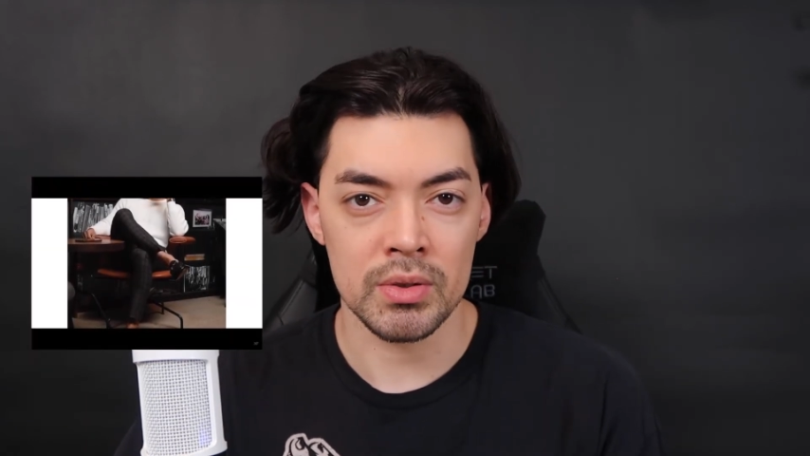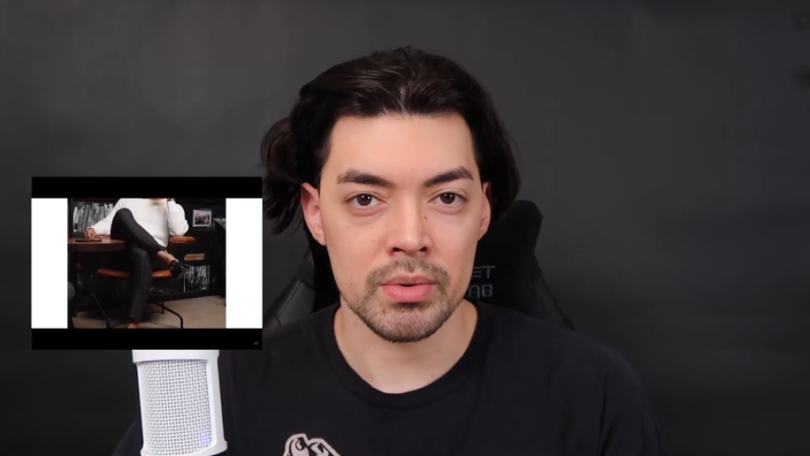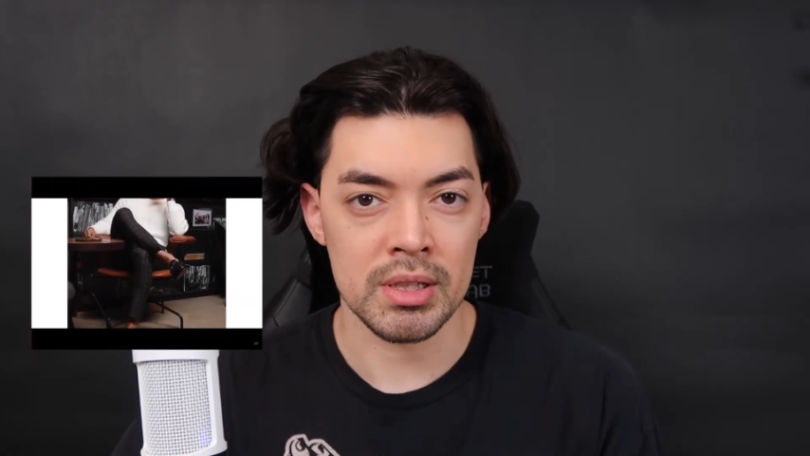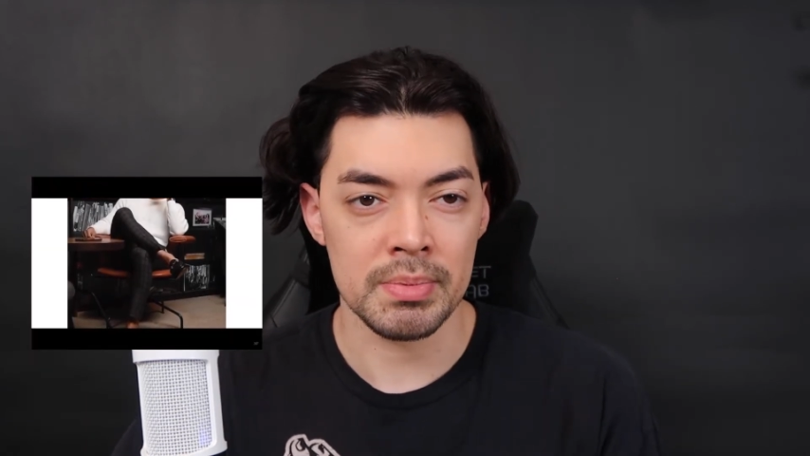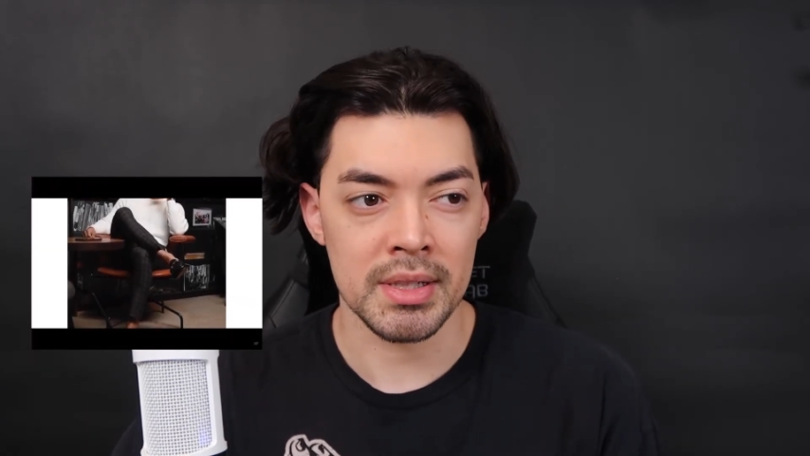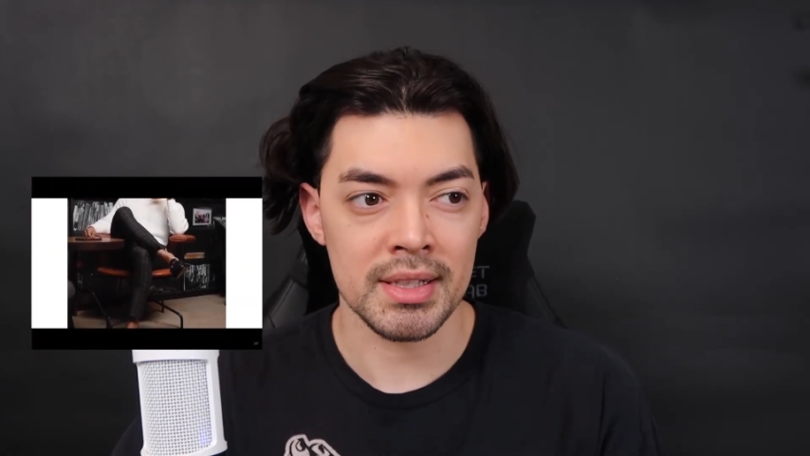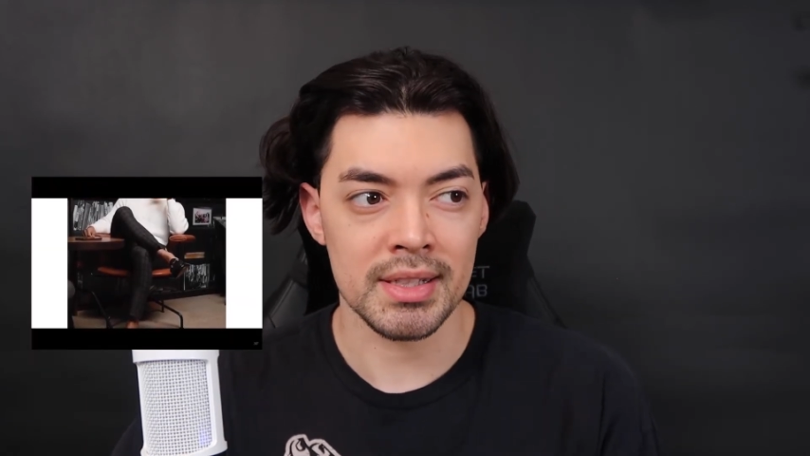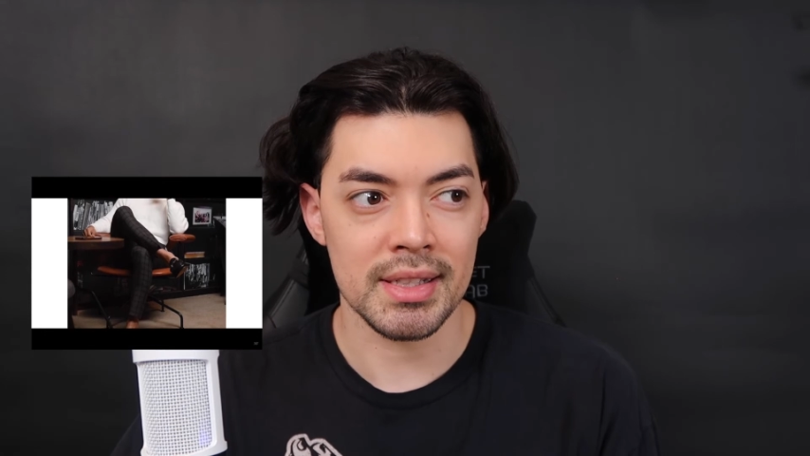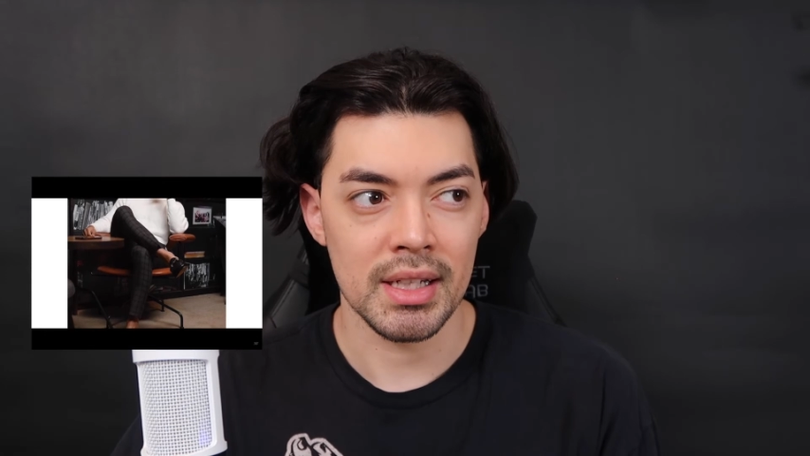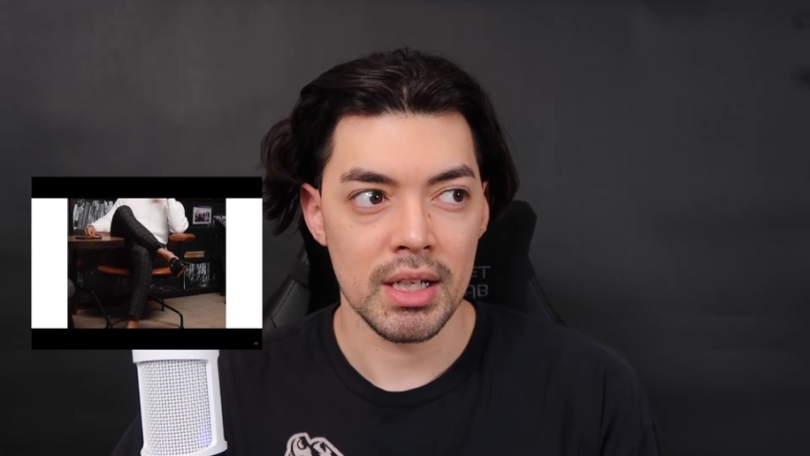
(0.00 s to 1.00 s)
towards
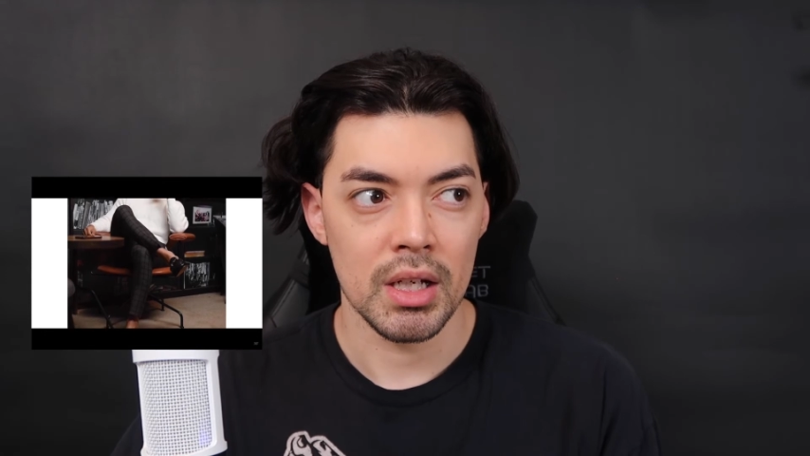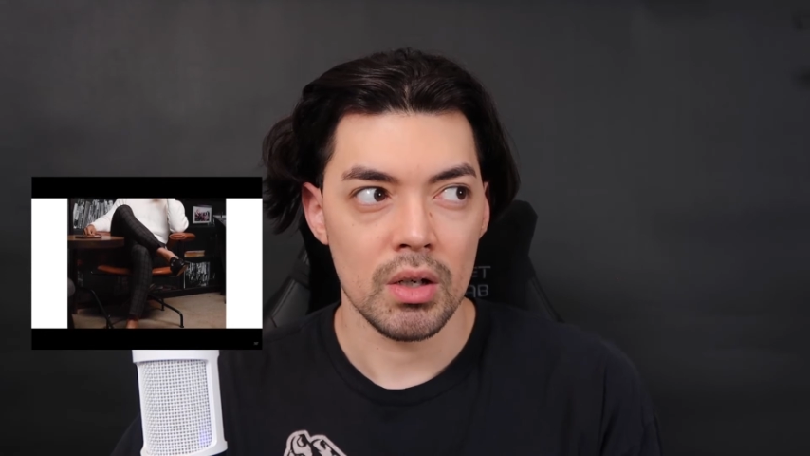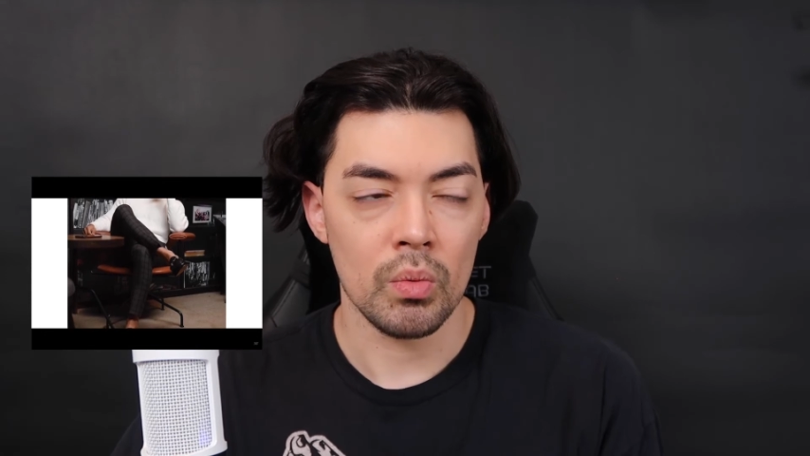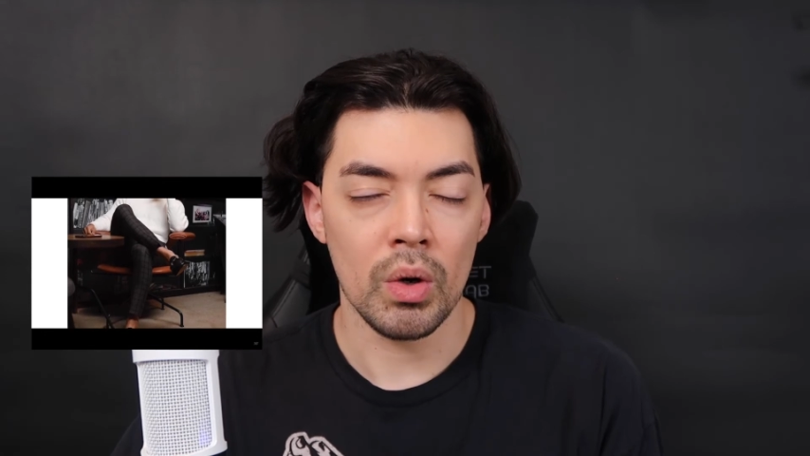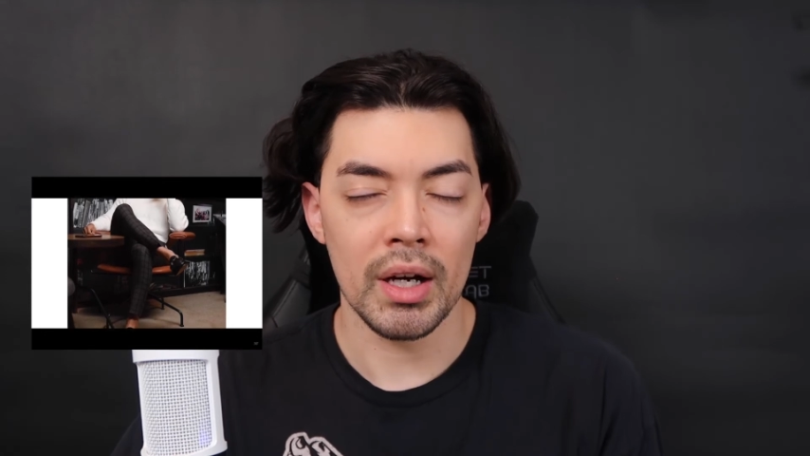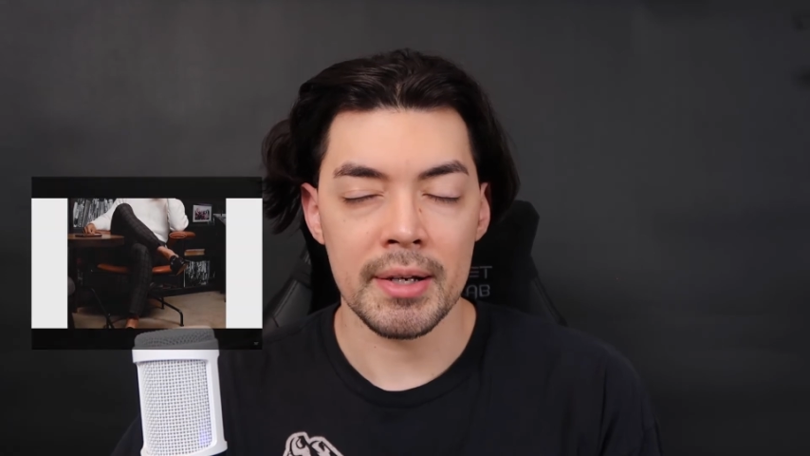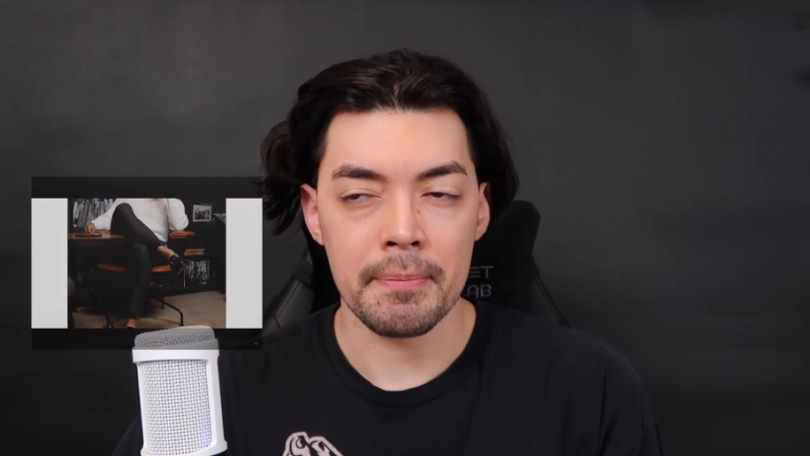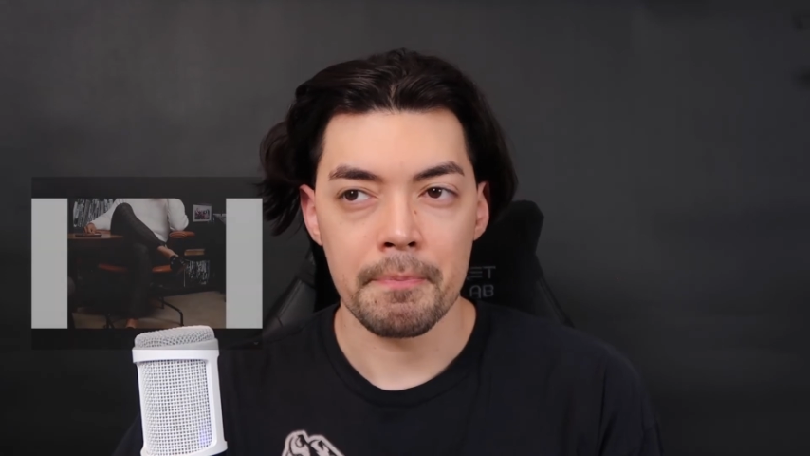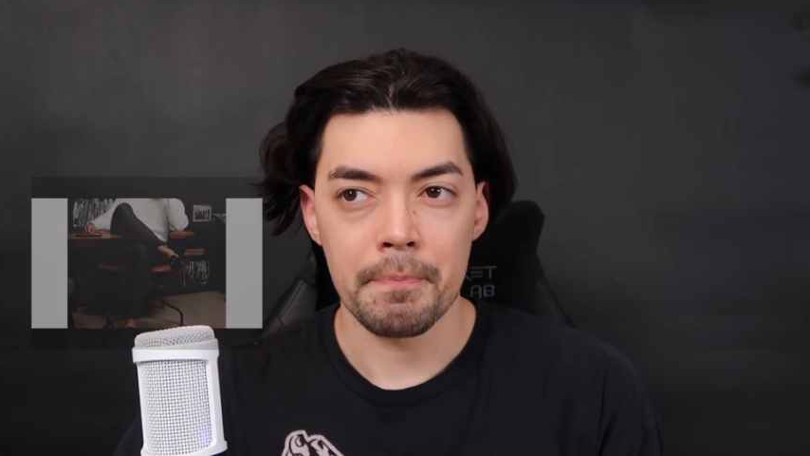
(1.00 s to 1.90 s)
because, one,